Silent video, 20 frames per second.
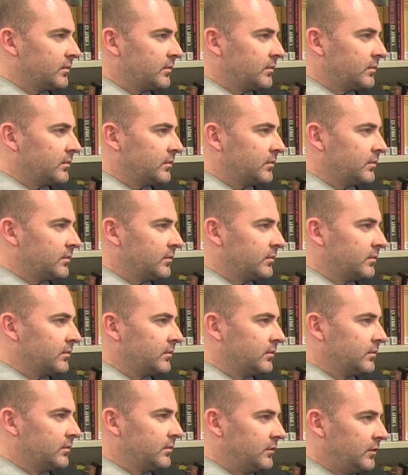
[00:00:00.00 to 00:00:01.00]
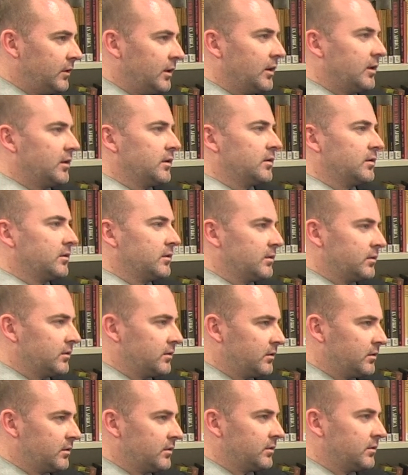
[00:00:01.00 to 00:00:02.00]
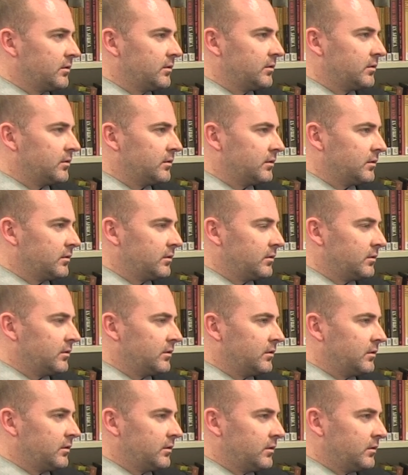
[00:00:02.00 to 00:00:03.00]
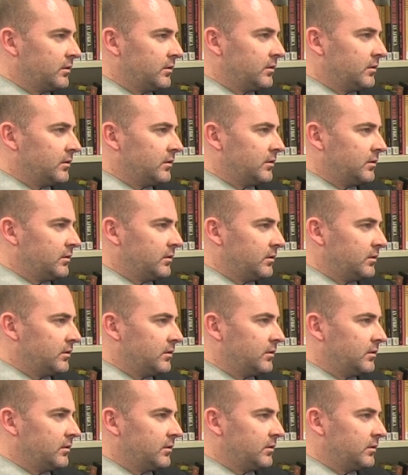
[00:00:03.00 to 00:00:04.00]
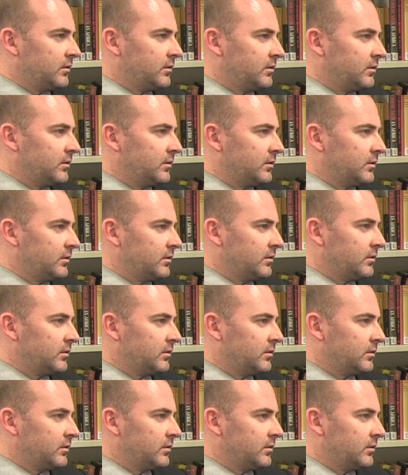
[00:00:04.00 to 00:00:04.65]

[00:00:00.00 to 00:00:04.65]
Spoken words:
This person isn't speaking.